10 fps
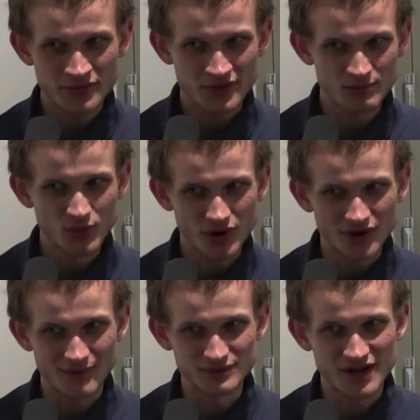more
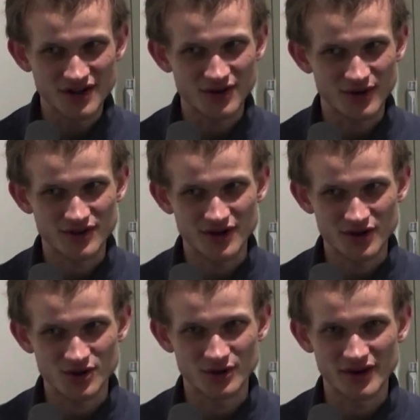complex
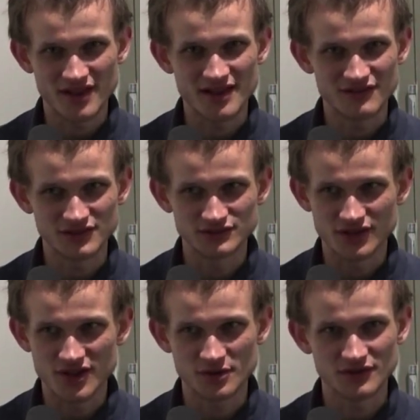architecture, and it's definitely
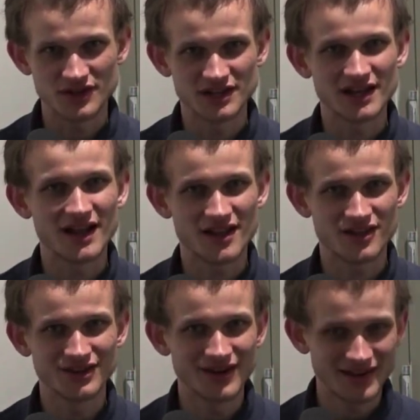the sort of thing that has
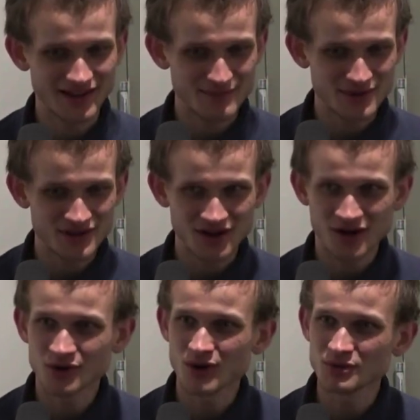not yet been done
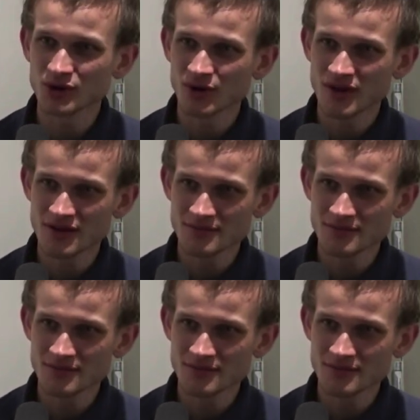in cryptocurrency.